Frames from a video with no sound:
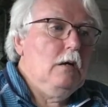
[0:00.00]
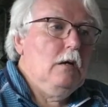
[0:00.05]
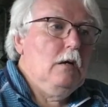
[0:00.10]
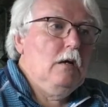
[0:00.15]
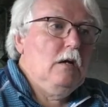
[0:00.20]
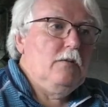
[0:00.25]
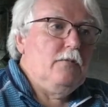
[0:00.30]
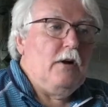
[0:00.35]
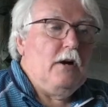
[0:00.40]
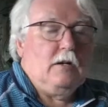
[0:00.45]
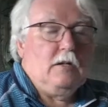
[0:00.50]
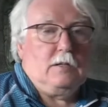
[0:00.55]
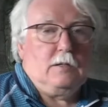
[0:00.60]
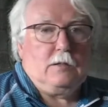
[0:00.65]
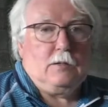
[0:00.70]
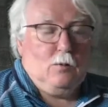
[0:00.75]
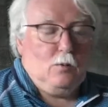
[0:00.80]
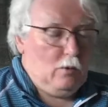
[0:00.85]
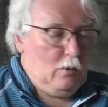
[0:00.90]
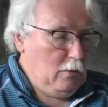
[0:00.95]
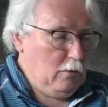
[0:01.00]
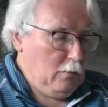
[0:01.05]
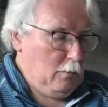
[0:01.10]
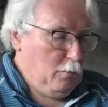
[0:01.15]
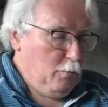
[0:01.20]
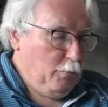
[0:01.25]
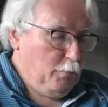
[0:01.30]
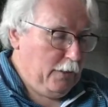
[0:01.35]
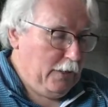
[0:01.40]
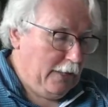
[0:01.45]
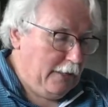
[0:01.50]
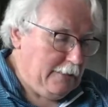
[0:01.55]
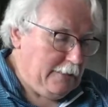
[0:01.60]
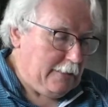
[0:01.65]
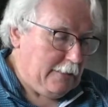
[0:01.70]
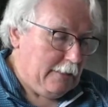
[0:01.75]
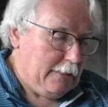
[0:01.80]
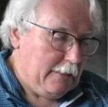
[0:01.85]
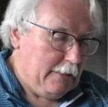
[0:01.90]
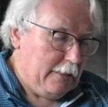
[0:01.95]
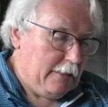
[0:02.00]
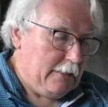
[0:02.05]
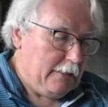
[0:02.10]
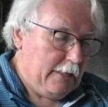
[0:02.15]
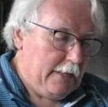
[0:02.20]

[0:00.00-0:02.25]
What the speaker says: As far as placing the